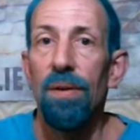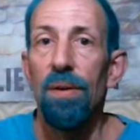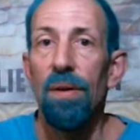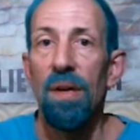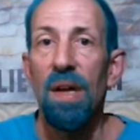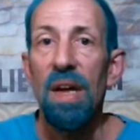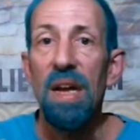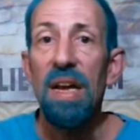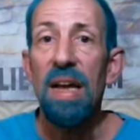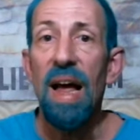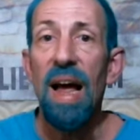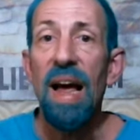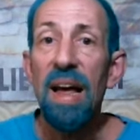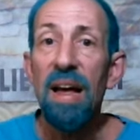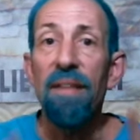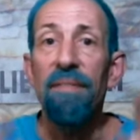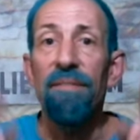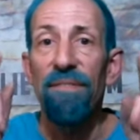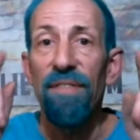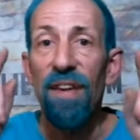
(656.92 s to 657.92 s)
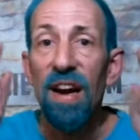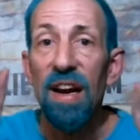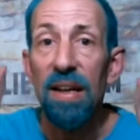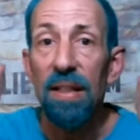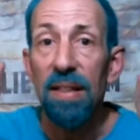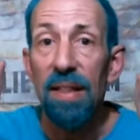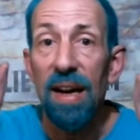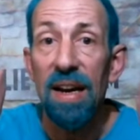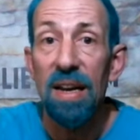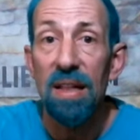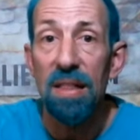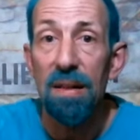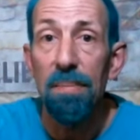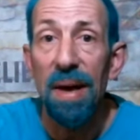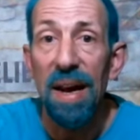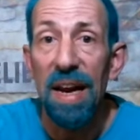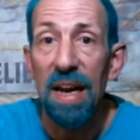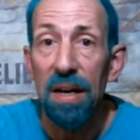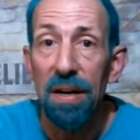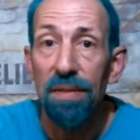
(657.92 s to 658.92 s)
He had faith in the
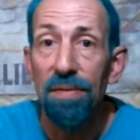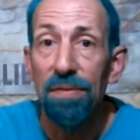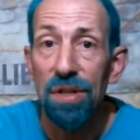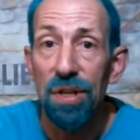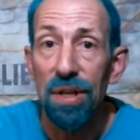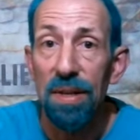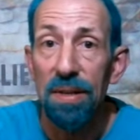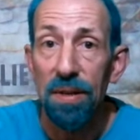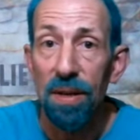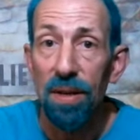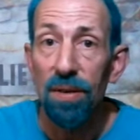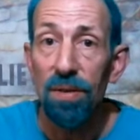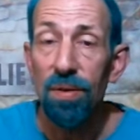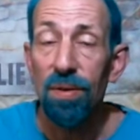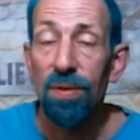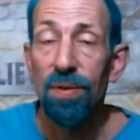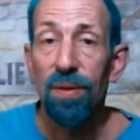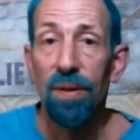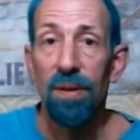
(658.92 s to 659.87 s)
man of Jesus.